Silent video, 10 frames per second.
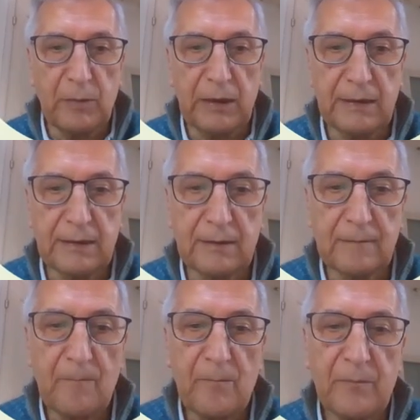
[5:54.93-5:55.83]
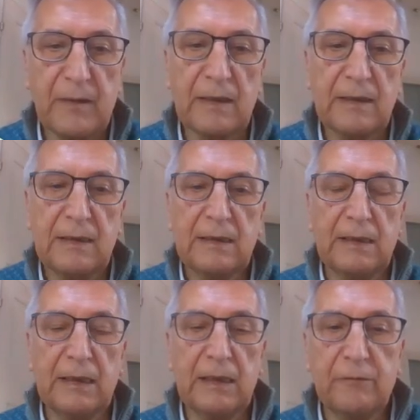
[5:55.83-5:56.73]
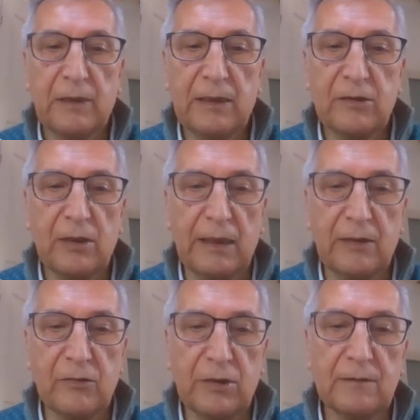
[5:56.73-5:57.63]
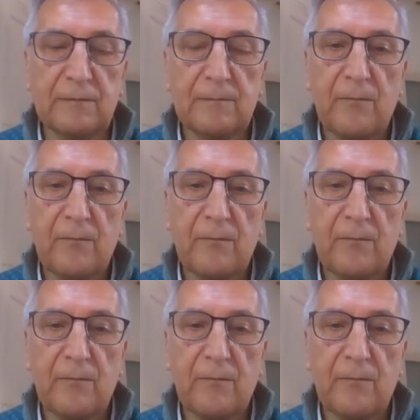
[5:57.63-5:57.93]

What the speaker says: base, the inferential engine,